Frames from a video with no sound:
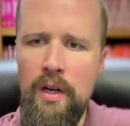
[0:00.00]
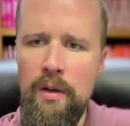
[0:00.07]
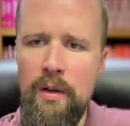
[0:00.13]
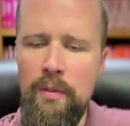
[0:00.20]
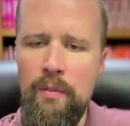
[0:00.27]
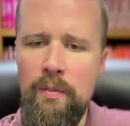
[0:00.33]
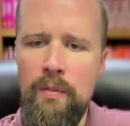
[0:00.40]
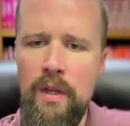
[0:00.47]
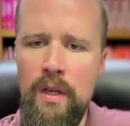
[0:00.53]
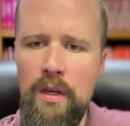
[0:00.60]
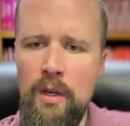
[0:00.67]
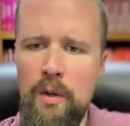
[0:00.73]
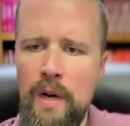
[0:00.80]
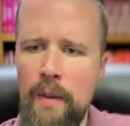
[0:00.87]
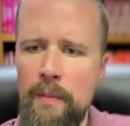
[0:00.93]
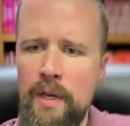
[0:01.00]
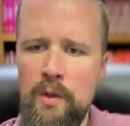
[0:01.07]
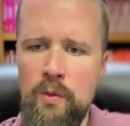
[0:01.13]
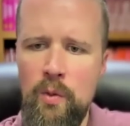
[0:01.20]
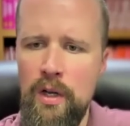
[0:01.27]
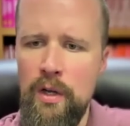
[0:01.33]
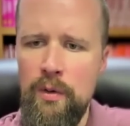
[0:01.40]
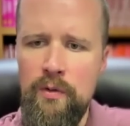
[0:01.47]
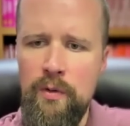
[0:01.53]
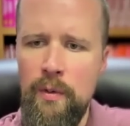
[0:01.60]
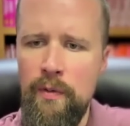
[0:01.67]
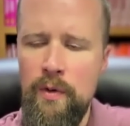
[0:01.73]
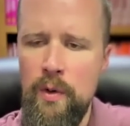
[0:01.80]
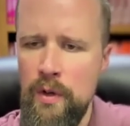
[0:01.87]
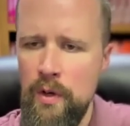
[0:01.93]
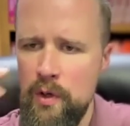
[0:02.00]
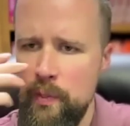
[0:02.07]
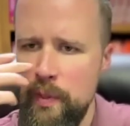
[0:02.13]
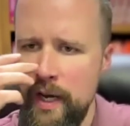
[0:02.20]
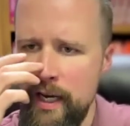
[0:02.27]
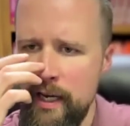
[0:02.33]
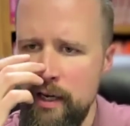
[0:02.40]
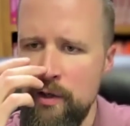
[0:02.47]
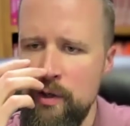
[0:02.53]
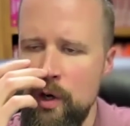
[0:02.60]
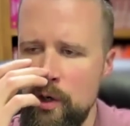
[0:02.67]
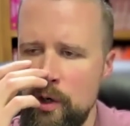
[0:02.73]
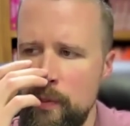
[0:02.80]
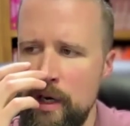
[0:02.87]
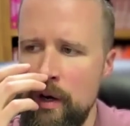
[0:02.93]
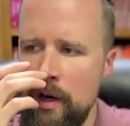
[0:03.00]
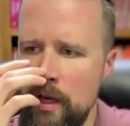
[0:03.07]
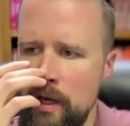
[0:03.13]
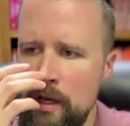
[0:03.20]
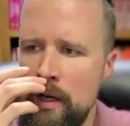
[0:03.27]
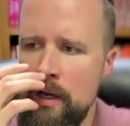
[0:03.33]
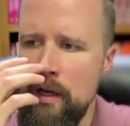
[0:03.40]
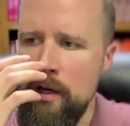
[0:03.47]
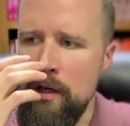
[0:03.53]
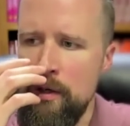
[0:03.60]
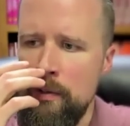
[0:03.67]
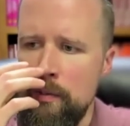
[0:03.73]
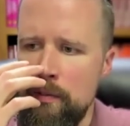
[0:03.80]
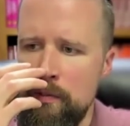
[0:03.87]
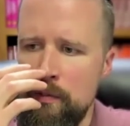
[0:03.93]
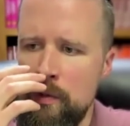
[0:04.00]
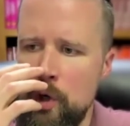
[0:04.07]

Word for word: Um, uh, you might be as well. It was from a few years back, and it talked about um,